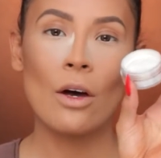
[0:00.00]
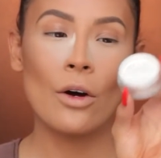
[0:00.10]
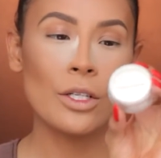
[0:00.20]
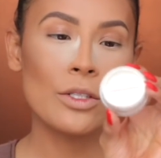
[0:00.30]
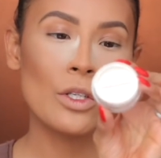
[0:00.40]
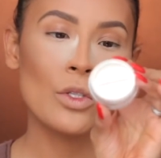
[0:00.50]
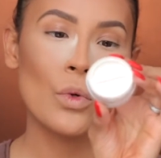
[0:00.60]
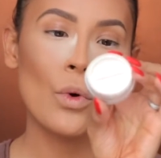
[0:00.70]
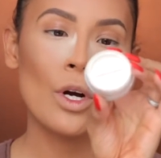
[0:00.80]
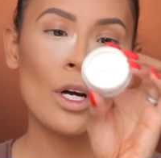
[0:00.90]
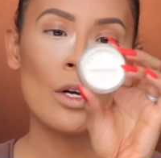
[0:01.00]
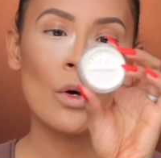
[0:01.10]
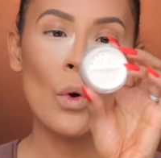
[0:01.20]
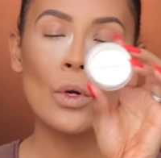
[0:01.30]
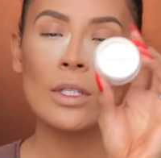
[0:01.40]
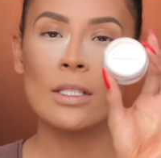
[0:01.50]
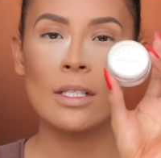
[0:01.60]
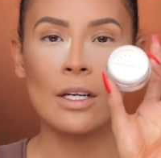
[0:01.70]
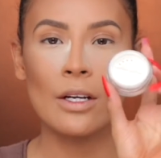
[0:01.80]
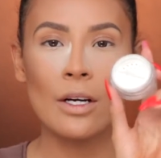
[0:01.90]
the Artist Couture Gold
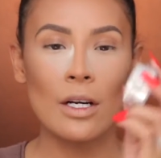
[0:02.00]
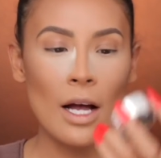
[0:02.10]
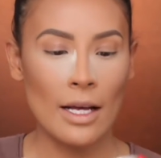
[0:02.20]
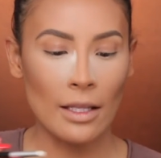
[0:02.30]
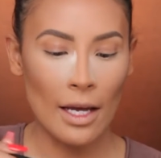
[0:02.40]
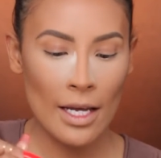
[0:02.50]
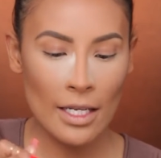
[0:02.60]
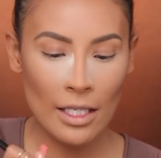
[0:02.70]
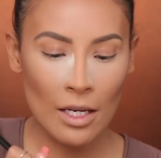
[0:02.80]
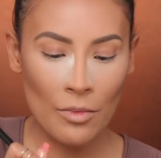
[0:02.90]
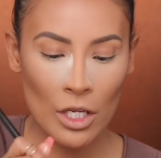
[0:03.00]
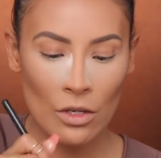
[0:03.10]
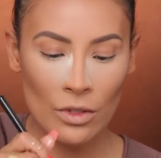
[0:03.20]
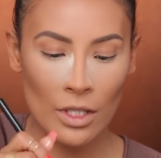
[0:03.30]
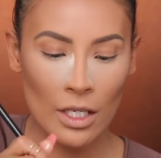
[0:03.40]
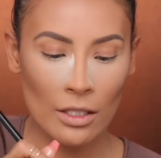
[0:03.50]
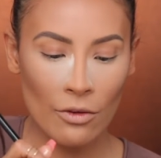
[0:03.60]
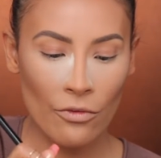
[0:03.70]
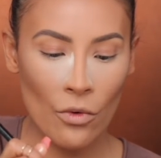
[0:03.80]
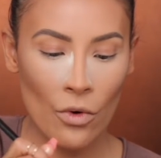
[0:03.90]
Digger highlight, and I'm gonna use this
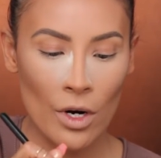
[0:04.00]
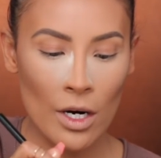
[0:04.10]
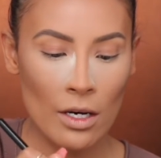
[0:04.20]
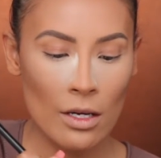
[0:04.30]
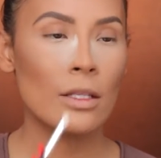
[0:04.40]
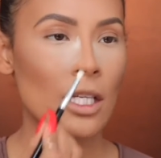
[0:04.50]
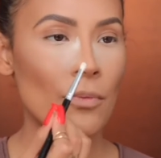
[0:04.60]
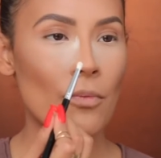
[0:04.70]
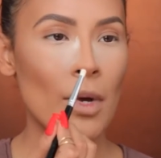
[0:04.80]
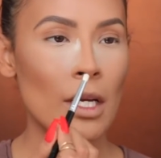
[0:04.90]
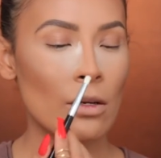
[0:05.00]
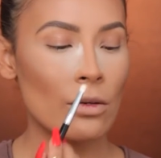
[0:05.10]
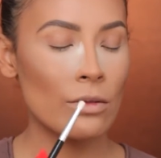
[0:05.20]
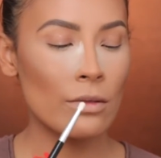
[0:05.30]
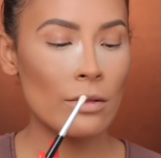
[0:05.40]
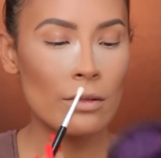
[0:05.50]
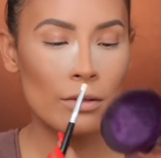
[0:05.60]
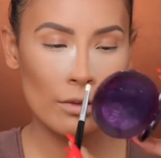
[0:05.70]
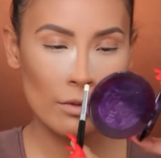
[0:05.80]
for the tip of my nose.